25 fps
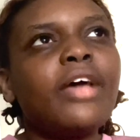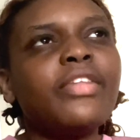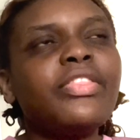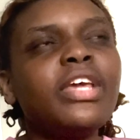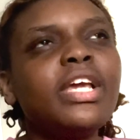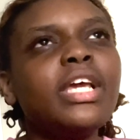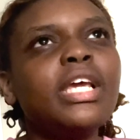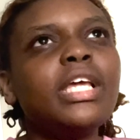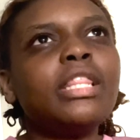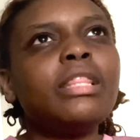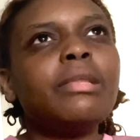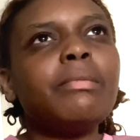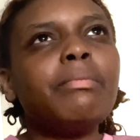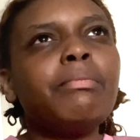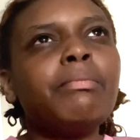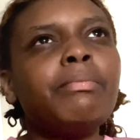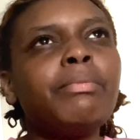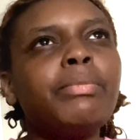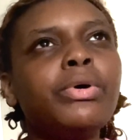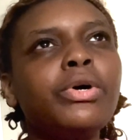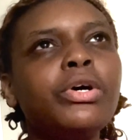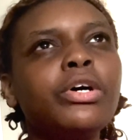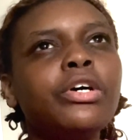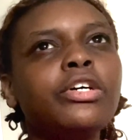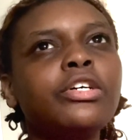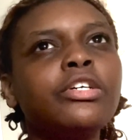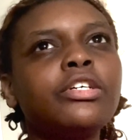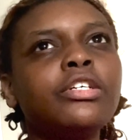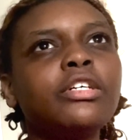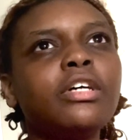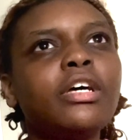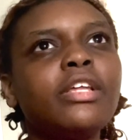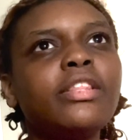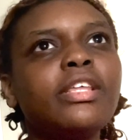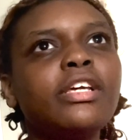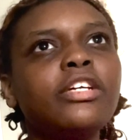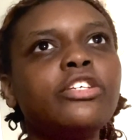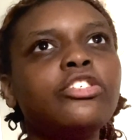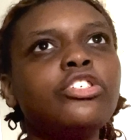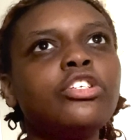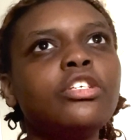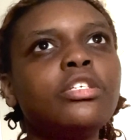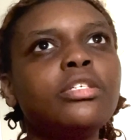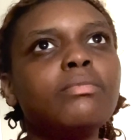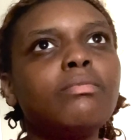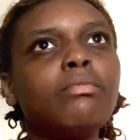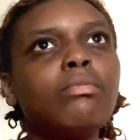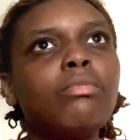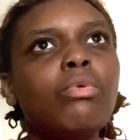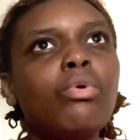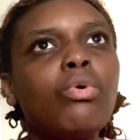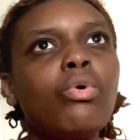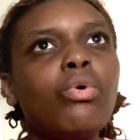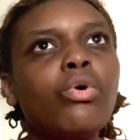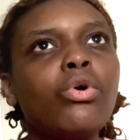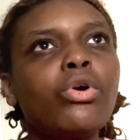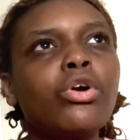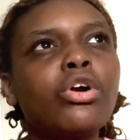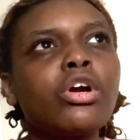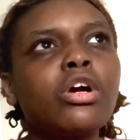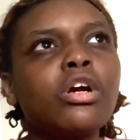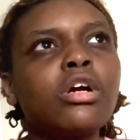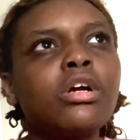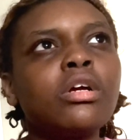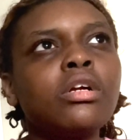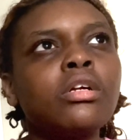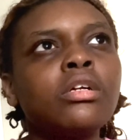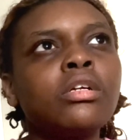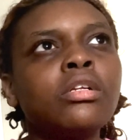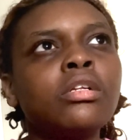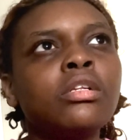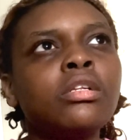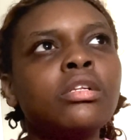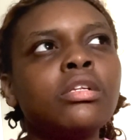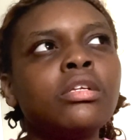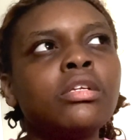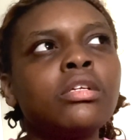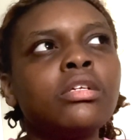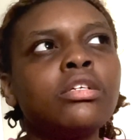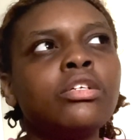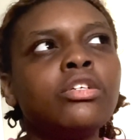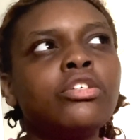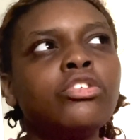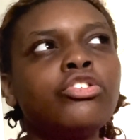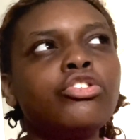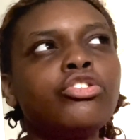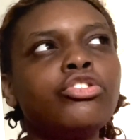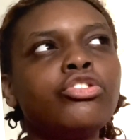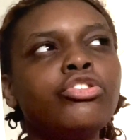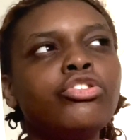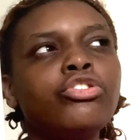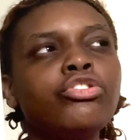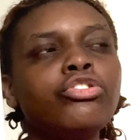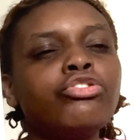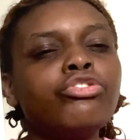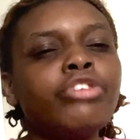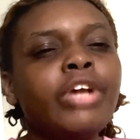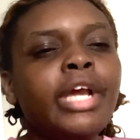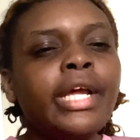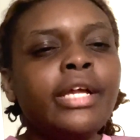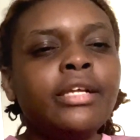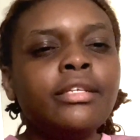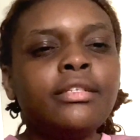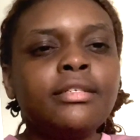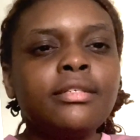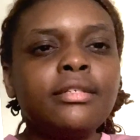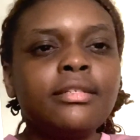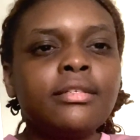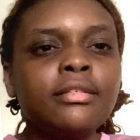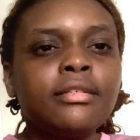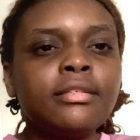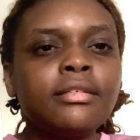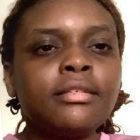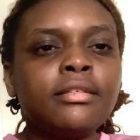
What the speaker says: I think in the book, I think she's more strict